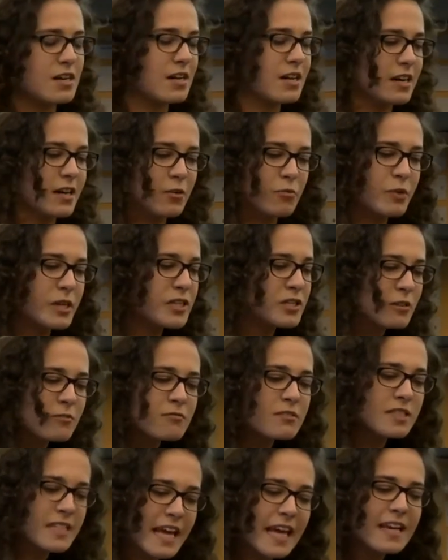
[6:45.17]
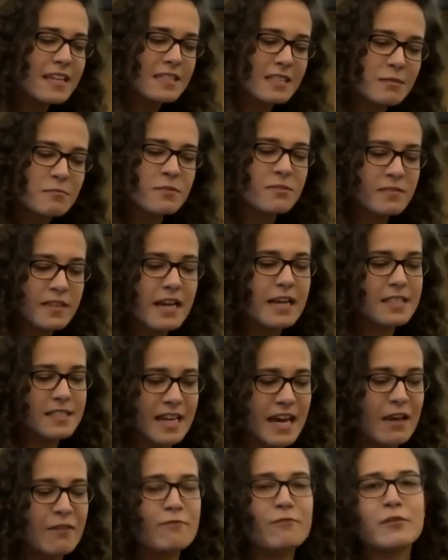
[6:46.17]
we don't take some of that
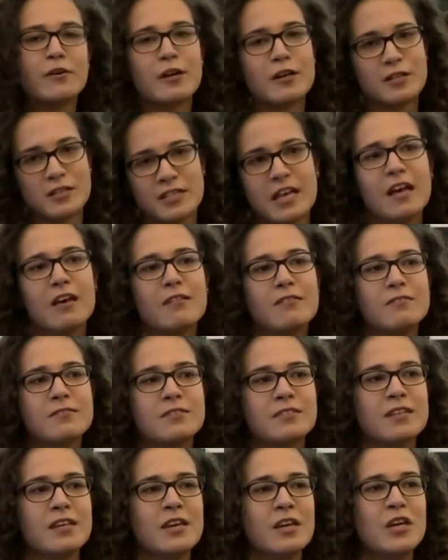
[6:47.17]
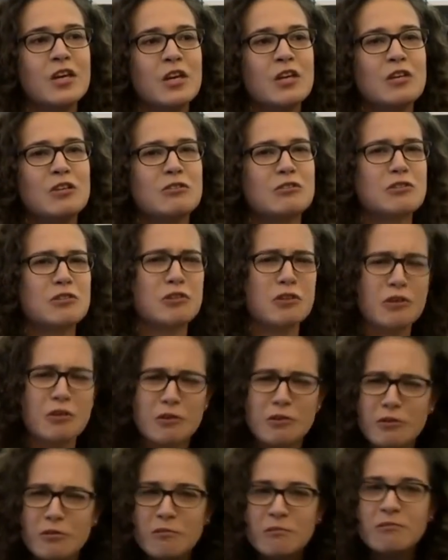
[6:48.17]
time for ourselves
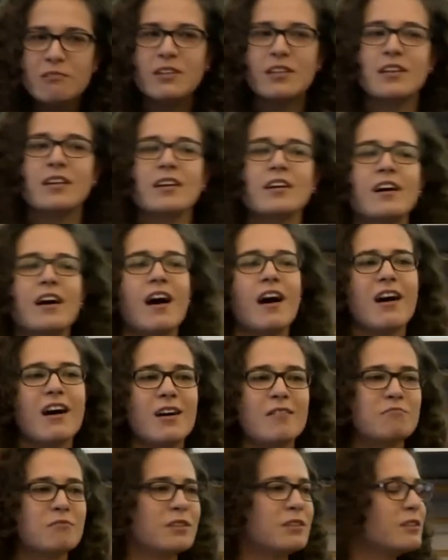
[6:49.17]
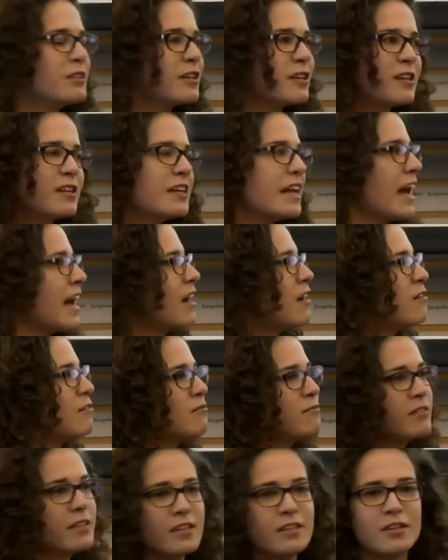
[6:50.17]
to learn
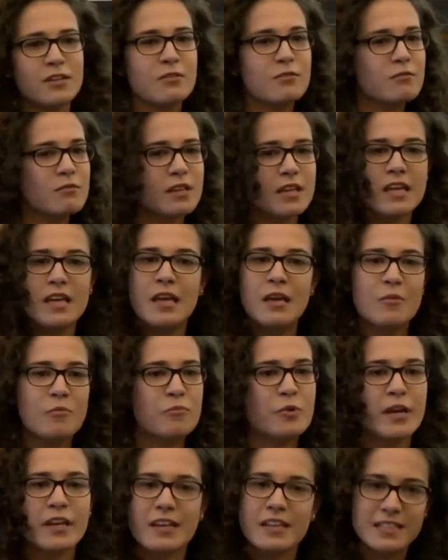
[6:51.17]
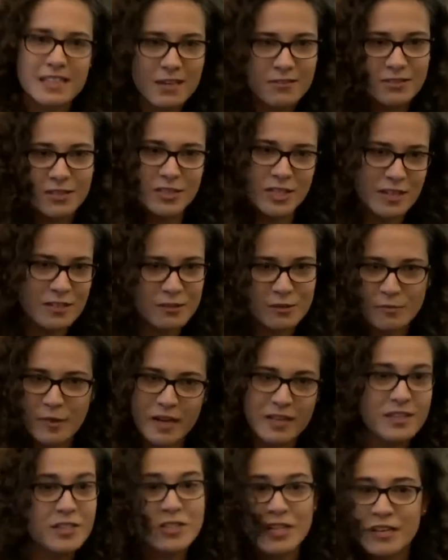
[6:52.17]
how, breaking down the
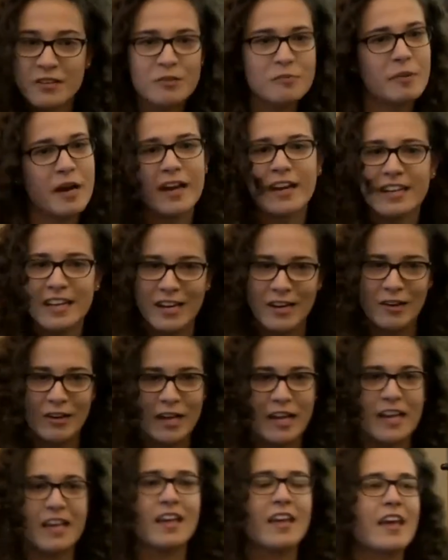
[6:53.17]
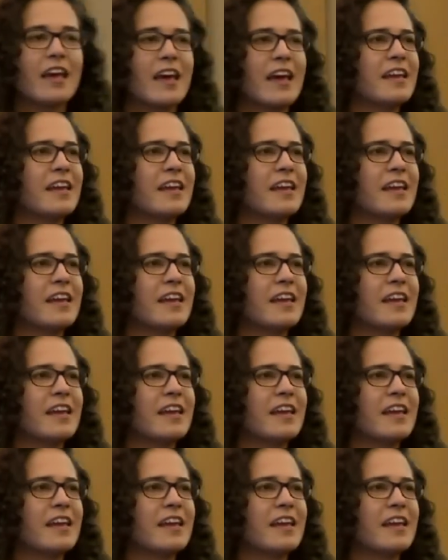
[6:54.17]
gender binary, and